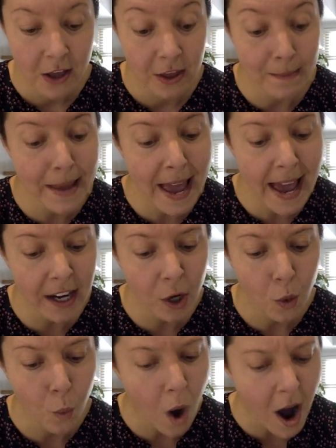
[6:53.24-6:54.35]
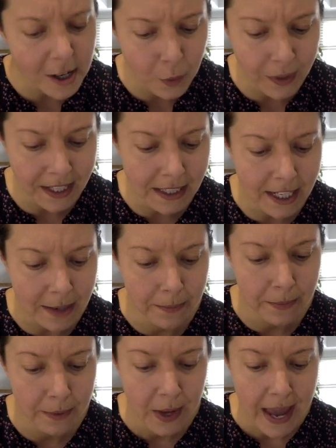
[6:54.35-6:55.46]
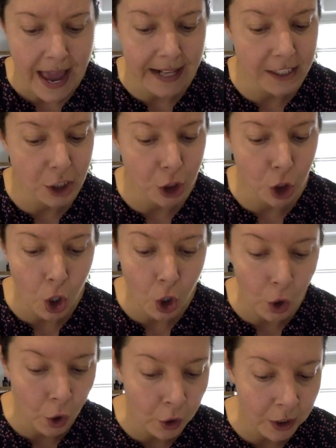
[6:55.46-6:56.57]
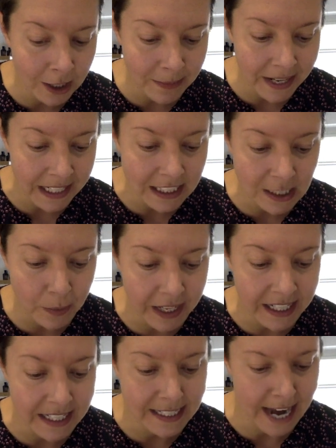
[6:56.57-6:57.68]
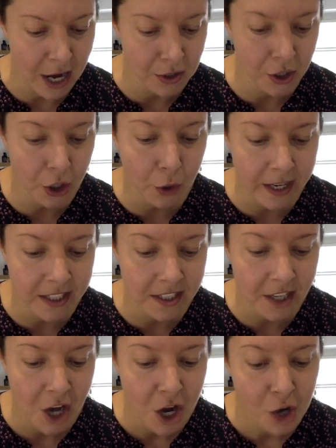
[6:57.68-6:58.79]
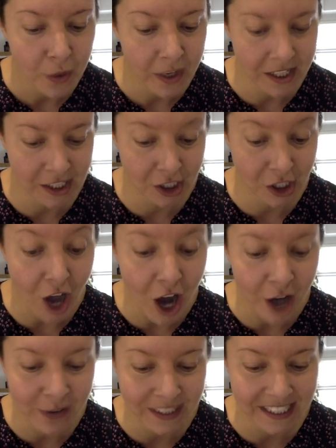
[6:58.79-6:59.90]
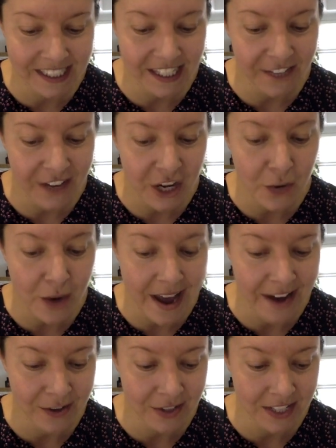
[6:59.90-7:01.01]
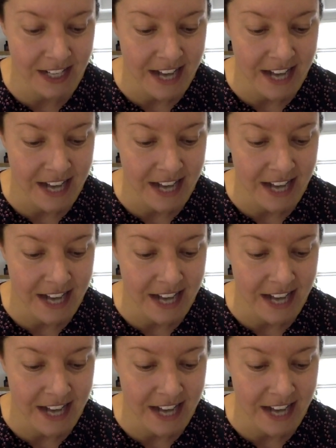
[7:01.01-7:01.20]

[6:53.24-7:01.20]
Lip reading: The man walked with a limp and slowly made his way down to the crate, where his dog was sniffing around.